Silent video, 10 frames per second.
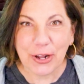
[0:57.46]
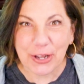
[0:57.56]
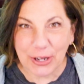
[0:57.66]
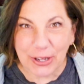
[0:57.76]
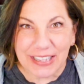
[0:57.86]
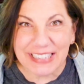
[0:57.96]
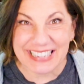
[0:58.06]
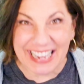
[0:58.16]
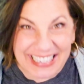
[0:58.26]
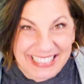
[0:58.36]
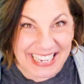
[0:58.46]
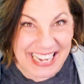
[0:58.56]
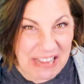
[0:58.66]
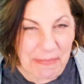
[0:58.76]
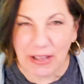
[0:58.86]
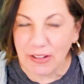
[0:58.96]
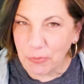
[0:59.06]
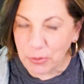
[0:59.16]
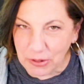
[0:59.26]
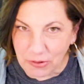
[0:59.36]
A call, a text, an
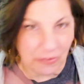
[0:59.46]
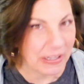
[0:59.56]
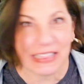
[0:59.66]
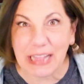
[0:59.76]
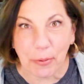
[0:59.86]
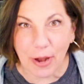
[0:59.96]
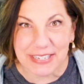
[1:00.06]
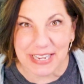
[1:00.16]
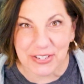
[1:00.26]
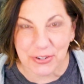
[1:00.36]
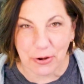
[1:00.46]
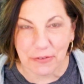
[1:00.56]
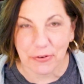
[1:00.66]
email will get that process started